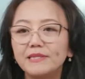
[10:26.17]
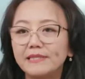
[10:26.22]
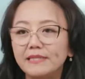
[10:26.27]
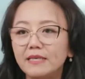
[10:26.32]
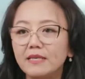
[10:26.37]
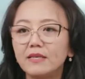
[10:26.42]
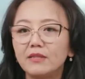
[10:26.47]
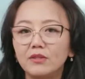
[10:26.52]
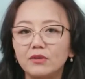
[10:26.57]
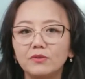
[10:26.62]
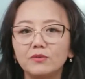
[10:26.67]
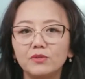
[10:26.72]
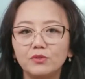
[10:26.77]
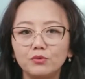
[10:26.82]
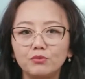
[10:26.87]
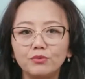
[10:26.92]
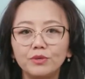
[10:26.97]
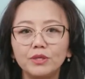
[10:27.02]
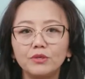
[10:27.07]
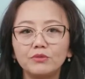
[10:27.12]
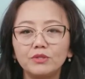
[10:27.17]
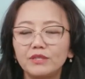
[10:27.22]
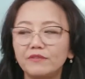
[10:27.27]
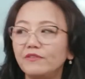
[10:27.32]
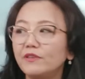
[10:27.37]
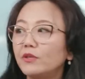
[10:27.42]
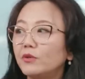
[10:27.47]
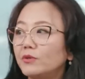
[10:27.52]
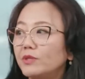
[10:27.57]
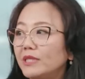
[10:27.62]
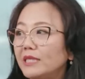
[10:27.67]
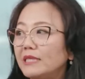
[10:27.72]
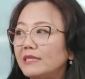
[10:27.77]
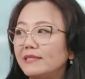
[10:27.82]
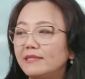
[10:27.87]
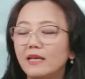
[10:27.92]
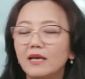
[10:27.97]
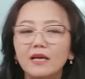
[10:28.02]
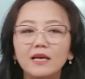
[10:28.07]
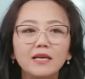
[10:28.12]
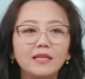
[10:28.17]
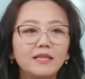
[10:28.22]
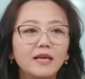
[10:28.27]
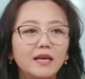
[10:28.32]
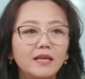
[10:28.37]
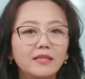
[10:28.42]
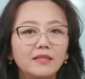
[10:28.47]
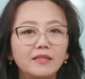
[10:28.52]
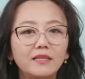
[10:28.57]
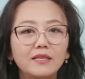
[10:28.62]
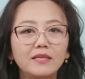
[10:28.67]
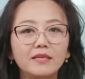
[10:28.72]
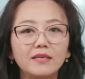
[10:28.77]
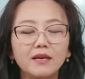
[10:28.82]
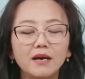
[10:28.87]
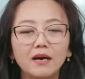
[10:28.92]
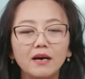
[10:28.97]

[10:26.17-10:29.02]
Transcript: see those real difficulties that the